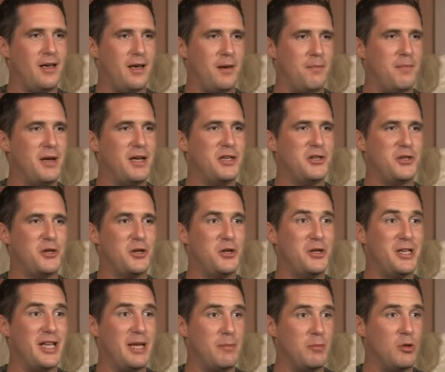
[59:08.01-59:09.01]
Yeah, and make sure
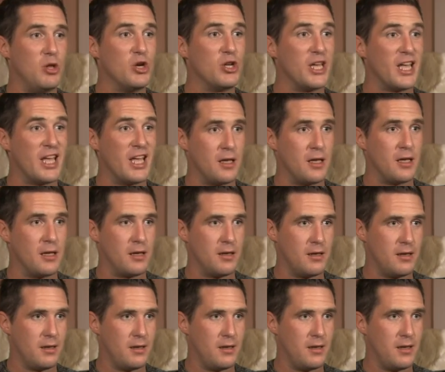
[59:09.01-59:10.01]
you keep looking.
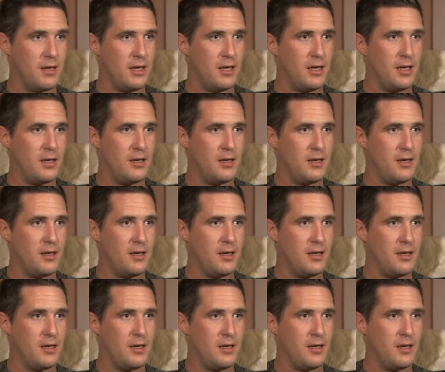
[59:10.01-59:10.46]
Yeah.